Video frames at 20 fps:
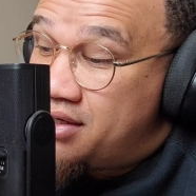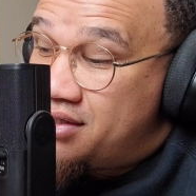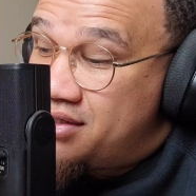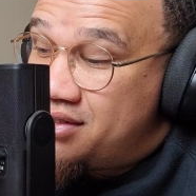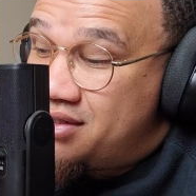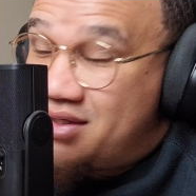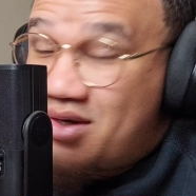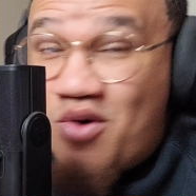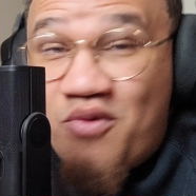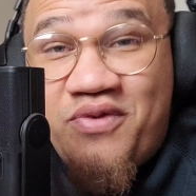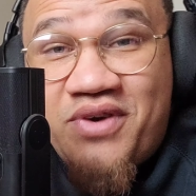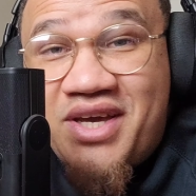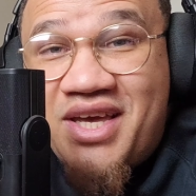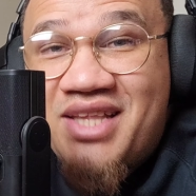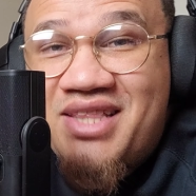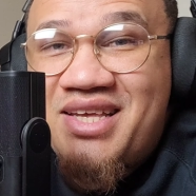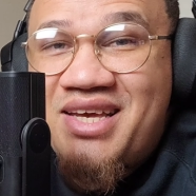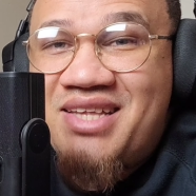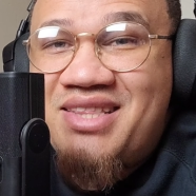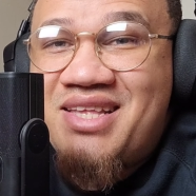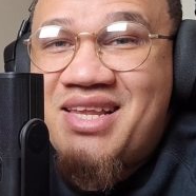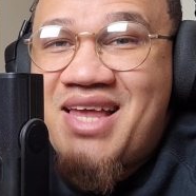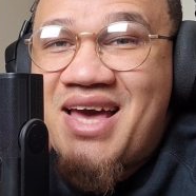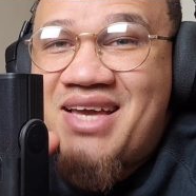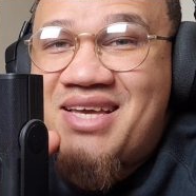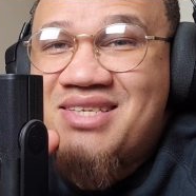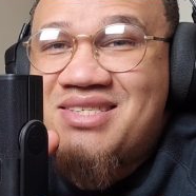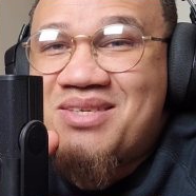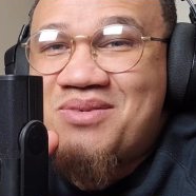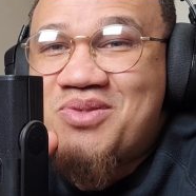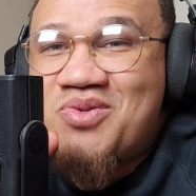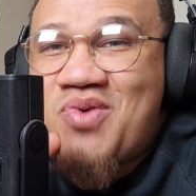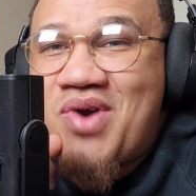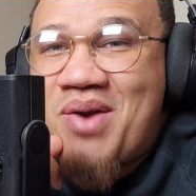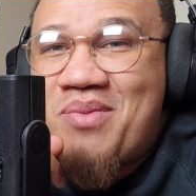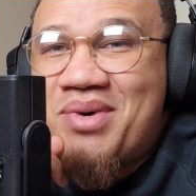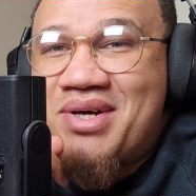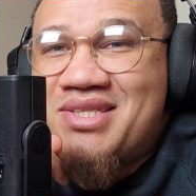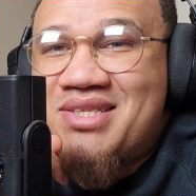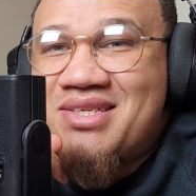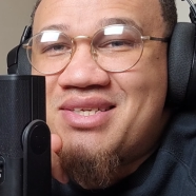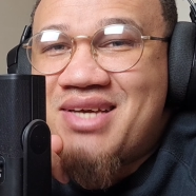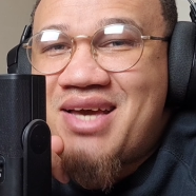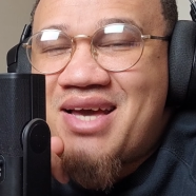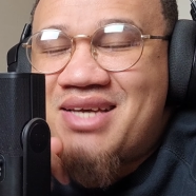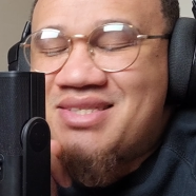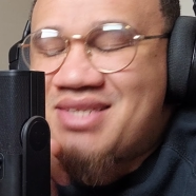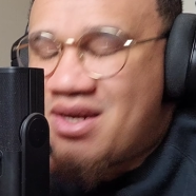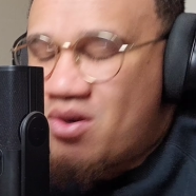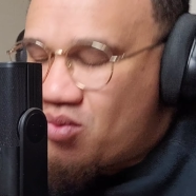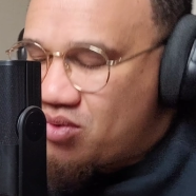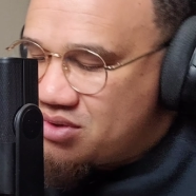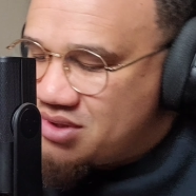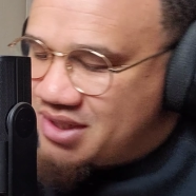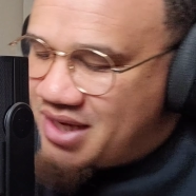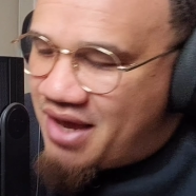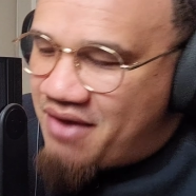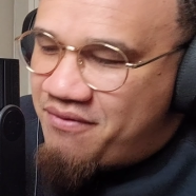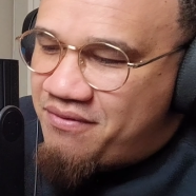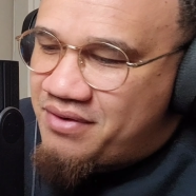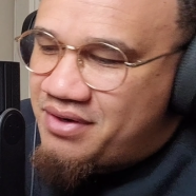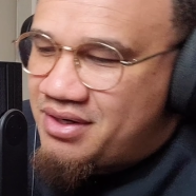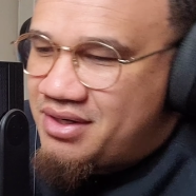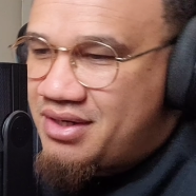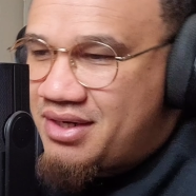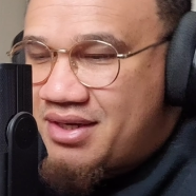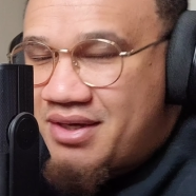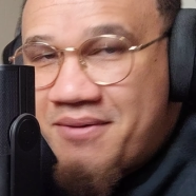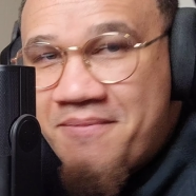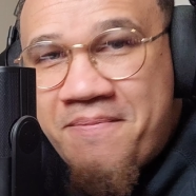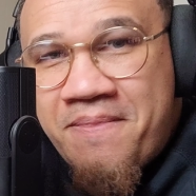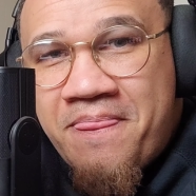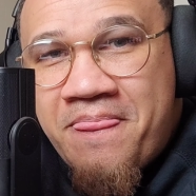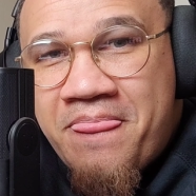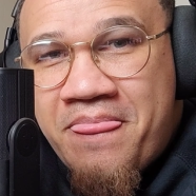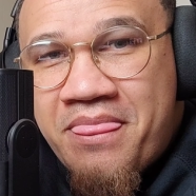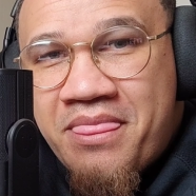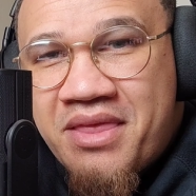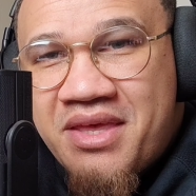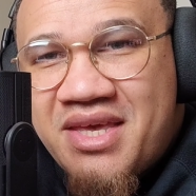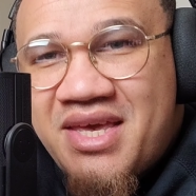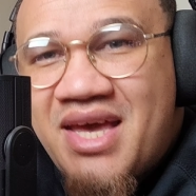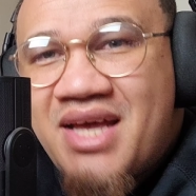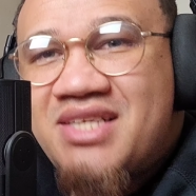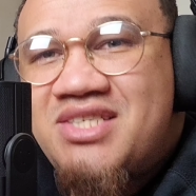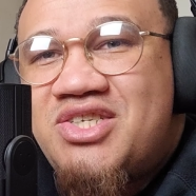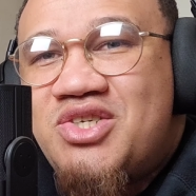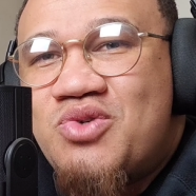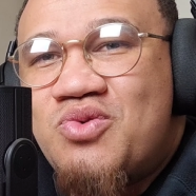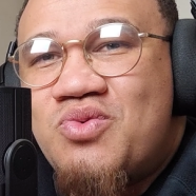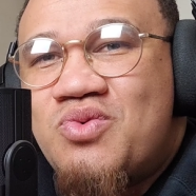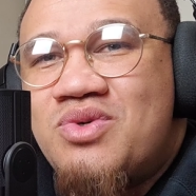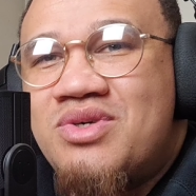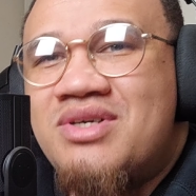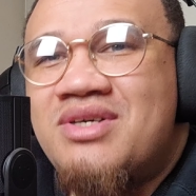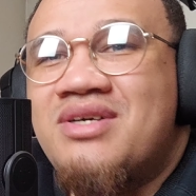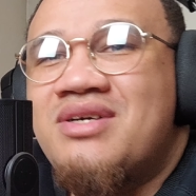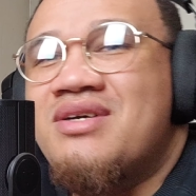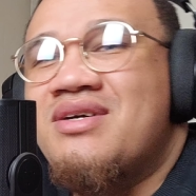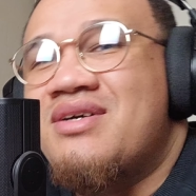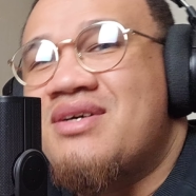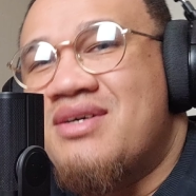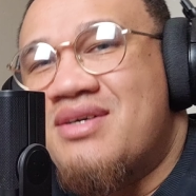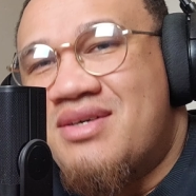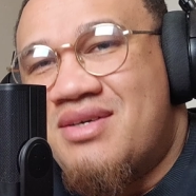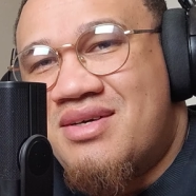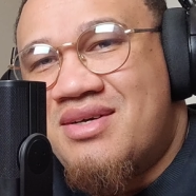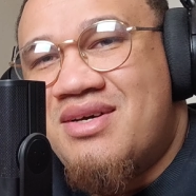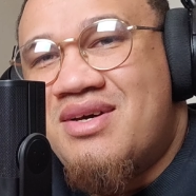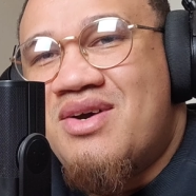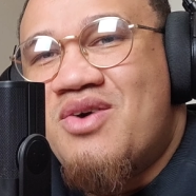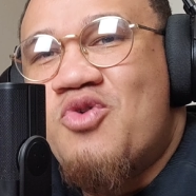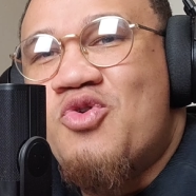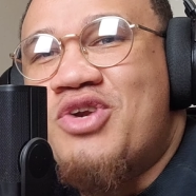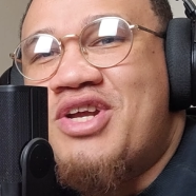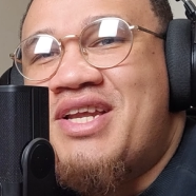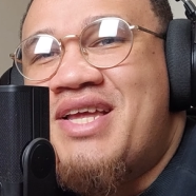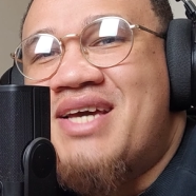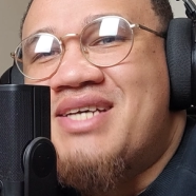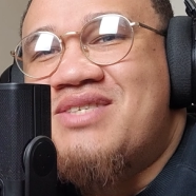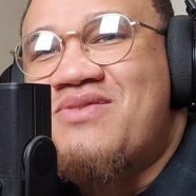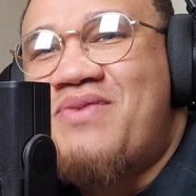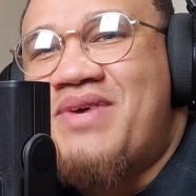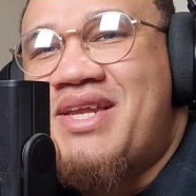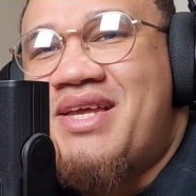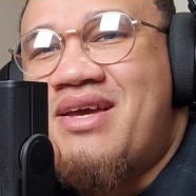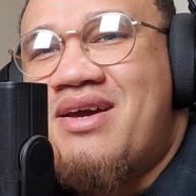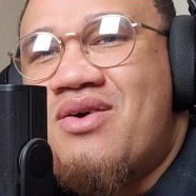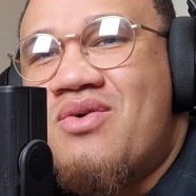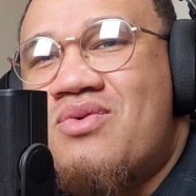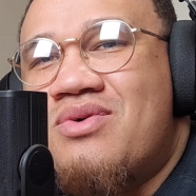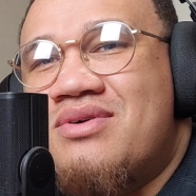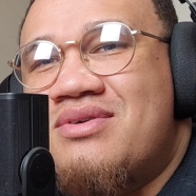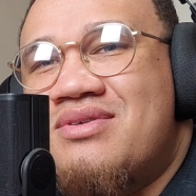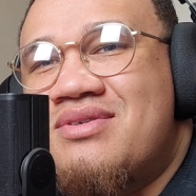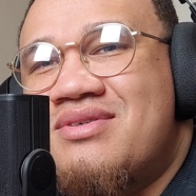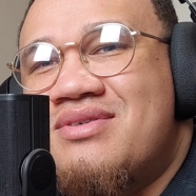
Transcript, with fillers: Don't forget to hit the like and subscribe button, guys, and I will definitely catch you on the next video.